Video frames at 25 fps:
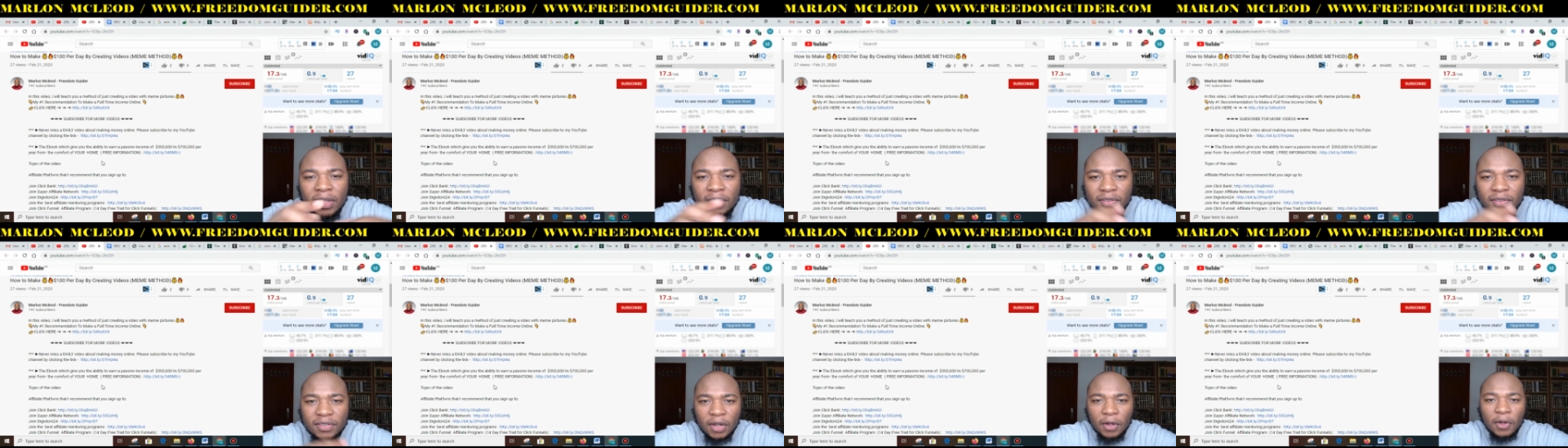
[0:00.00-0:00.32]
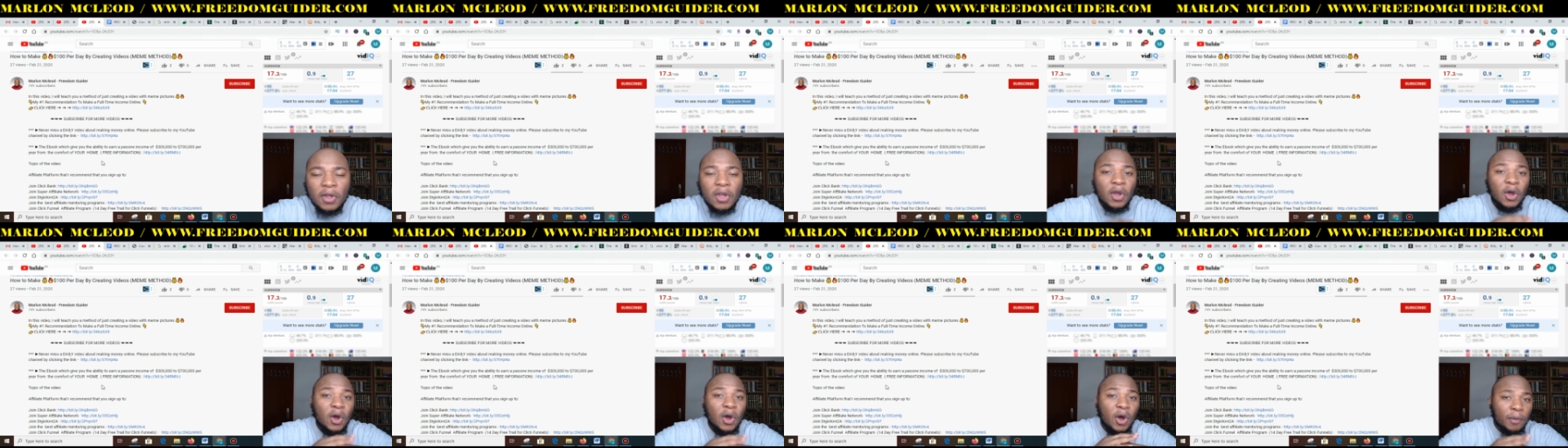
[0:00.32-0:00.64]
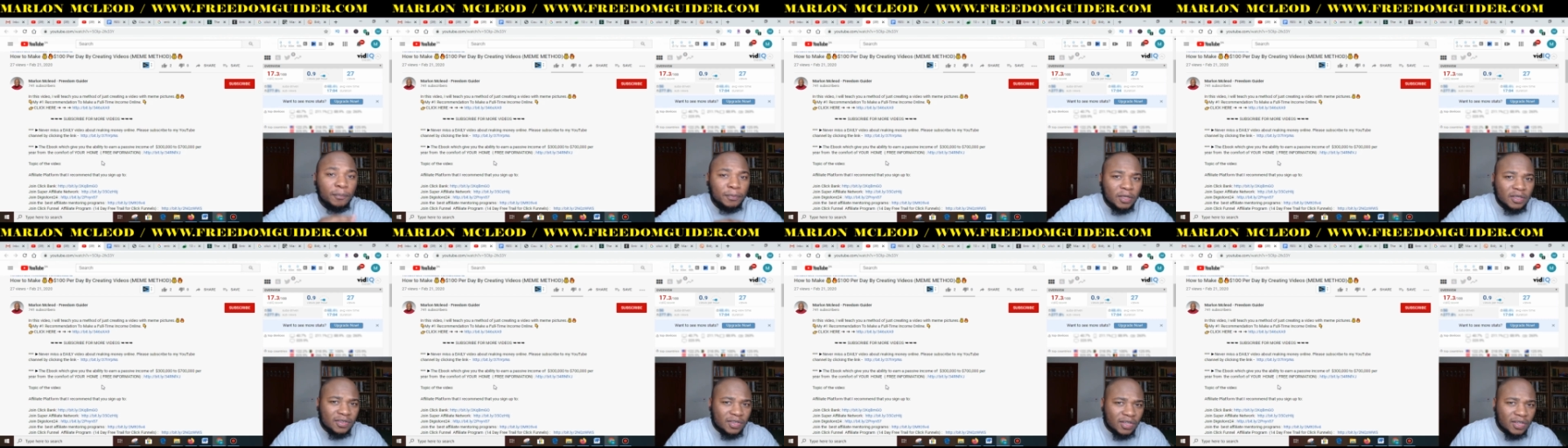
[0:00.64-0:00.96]
So
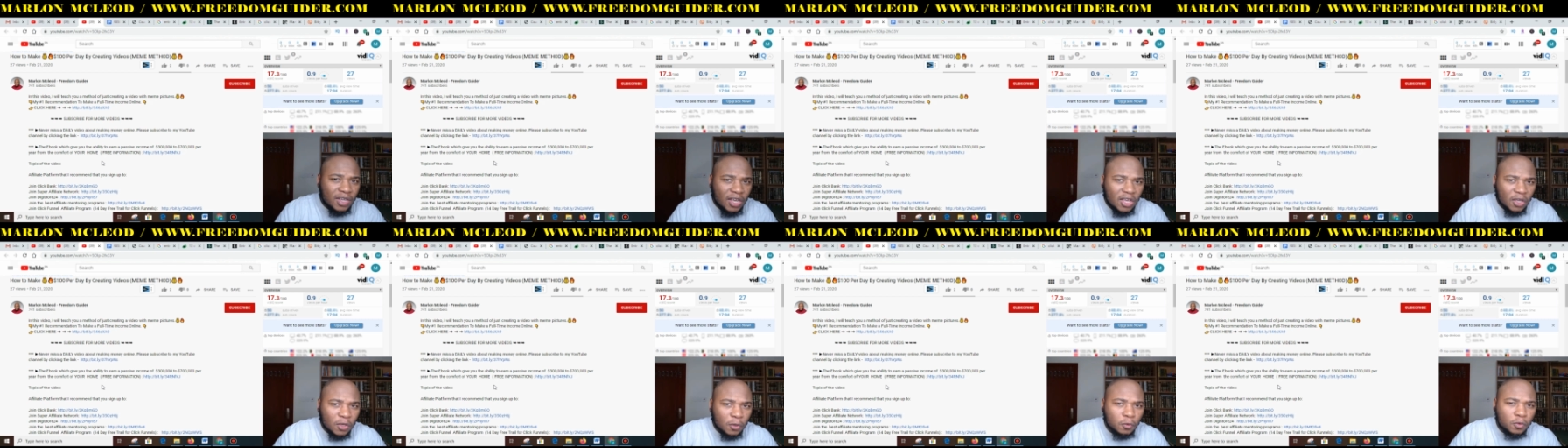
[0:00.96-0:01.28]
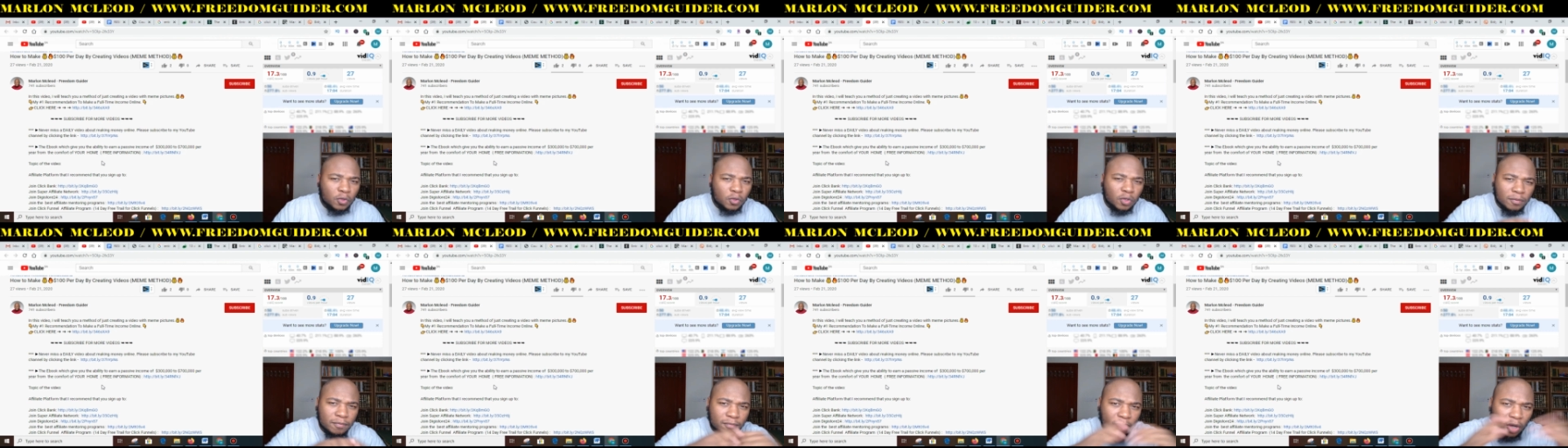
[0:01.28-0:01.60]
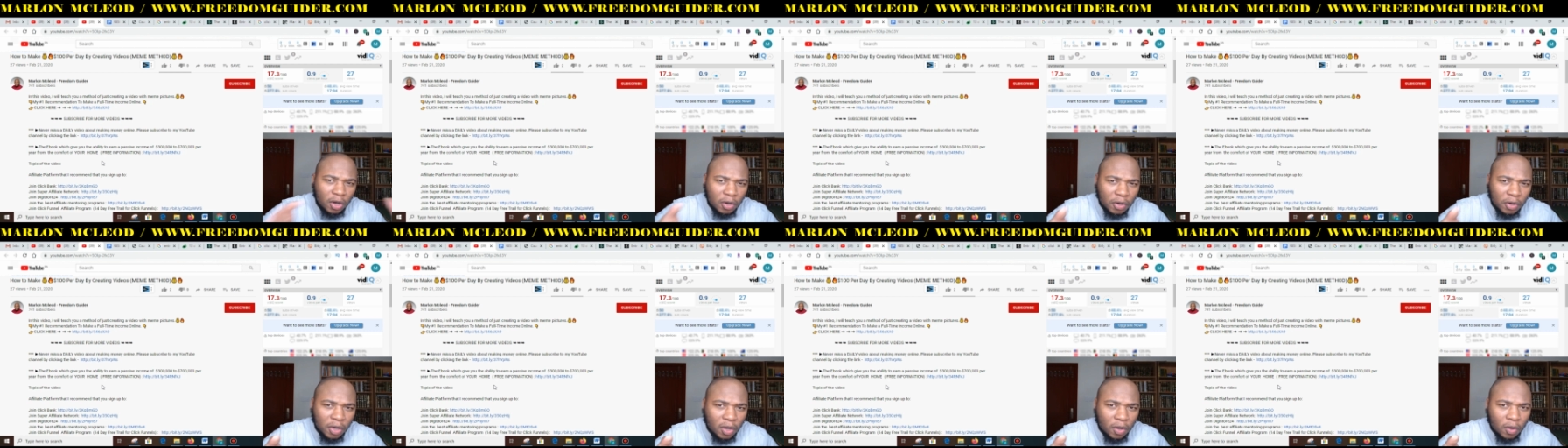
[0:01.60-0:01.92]
hope to see you
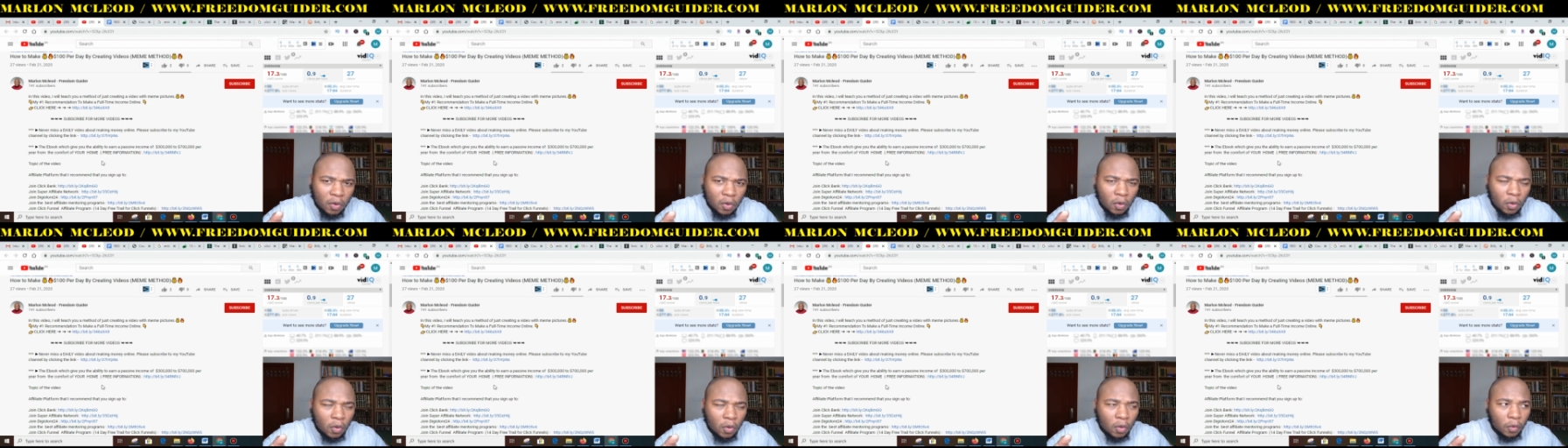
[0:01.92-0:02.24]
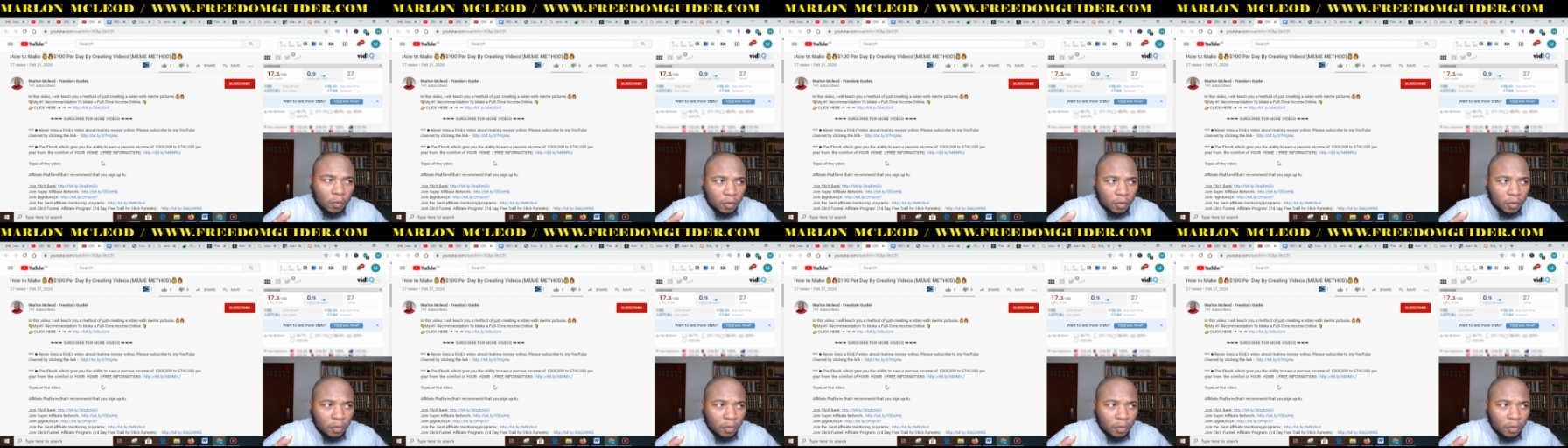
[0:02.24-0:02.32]
tomorrow,